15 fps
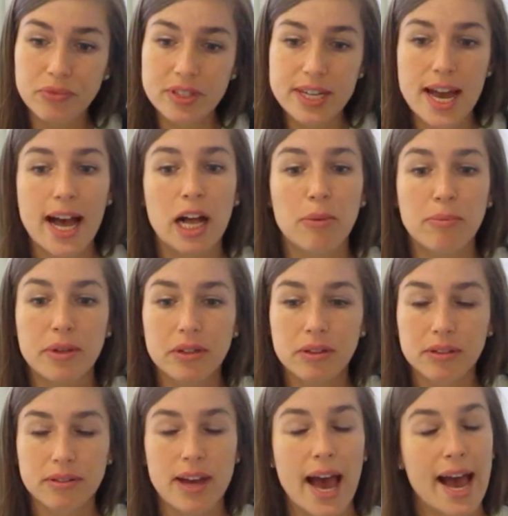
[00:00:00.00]
to help
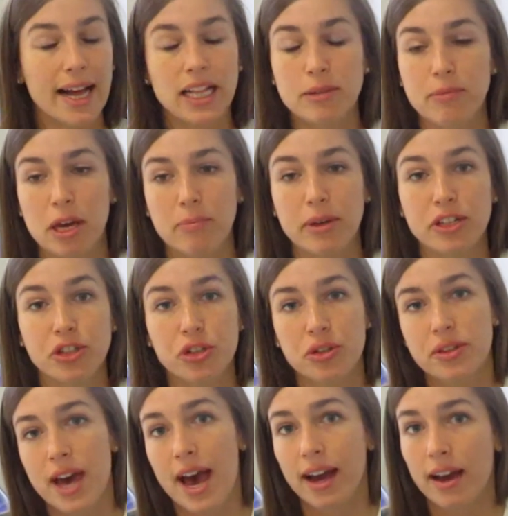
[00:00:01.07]
acclimate me to
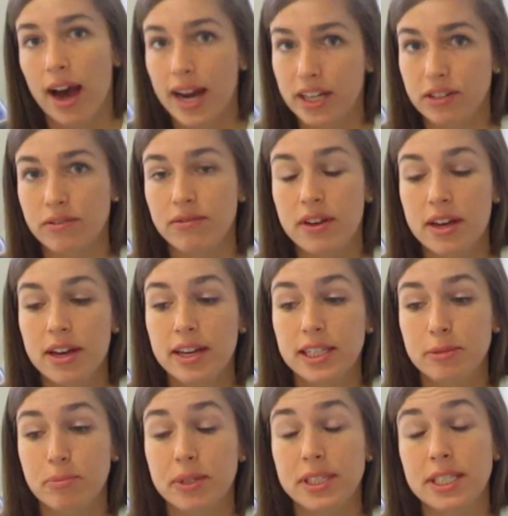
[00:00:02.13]
that kind of
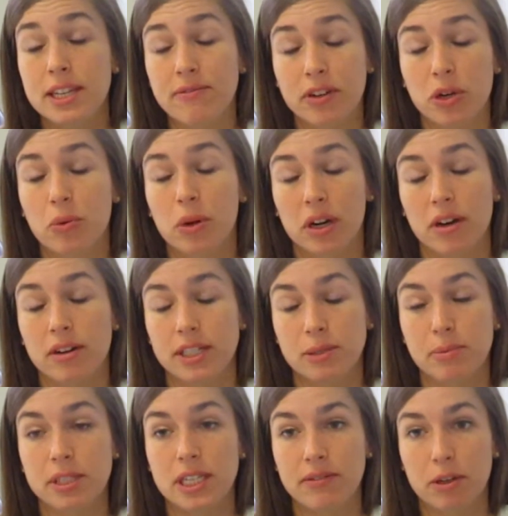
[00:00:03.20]
specific work on a
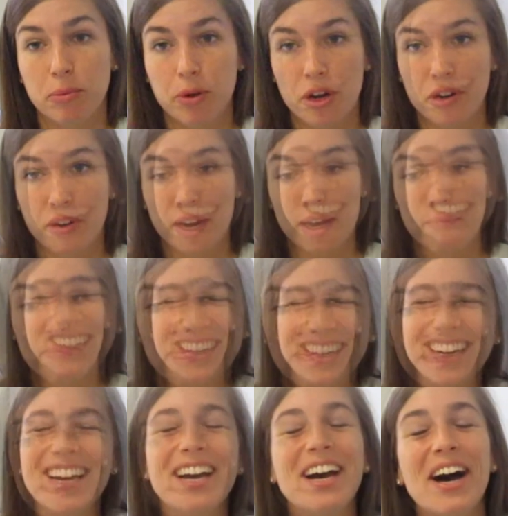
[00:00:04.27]
specific program.
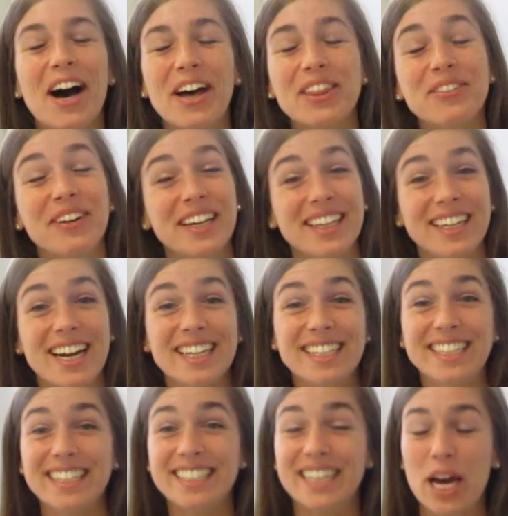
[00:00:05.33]
All the work that I
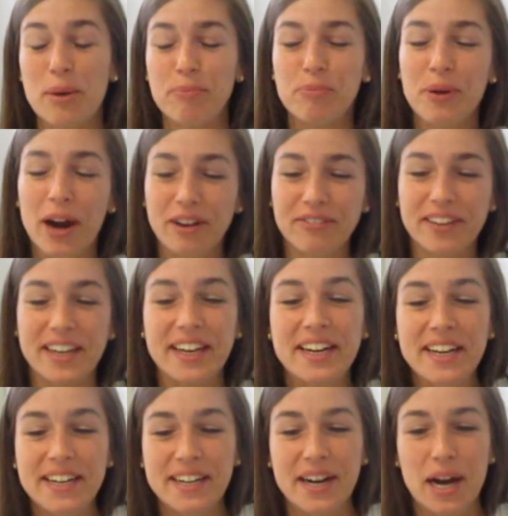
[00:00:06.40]
did at the nonprofit
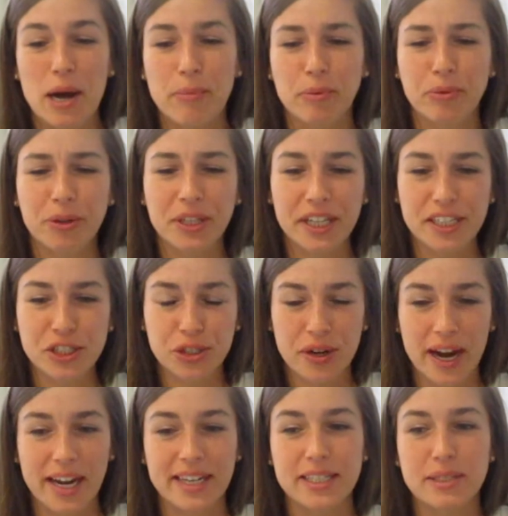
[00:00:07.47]
really
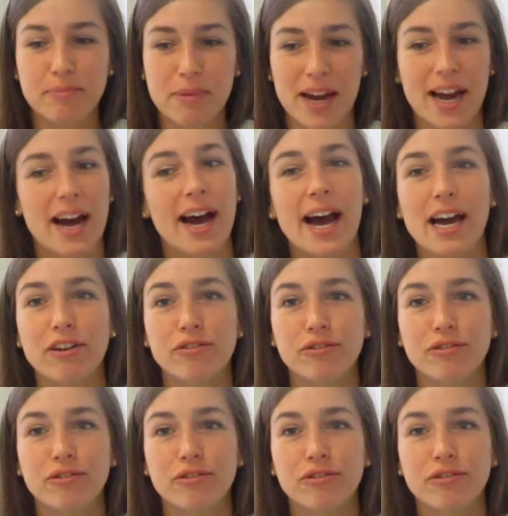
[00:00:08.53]
trained my eye